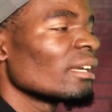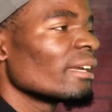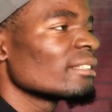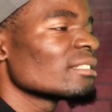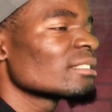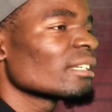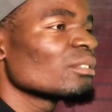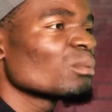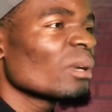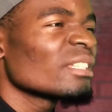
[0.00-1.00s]
And he
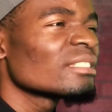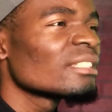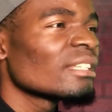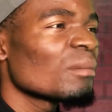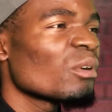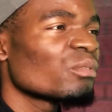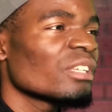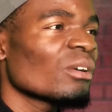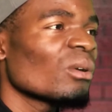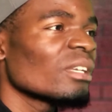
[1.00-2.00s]
said, "What is the name of
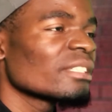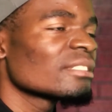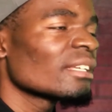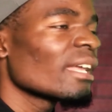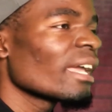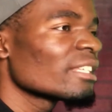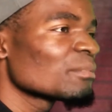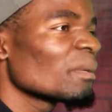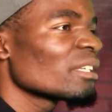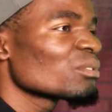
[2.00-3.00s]
the college?" Then I
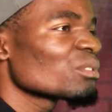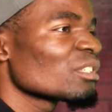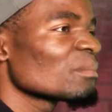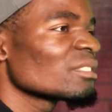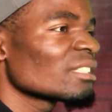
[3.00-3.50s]
explained to him.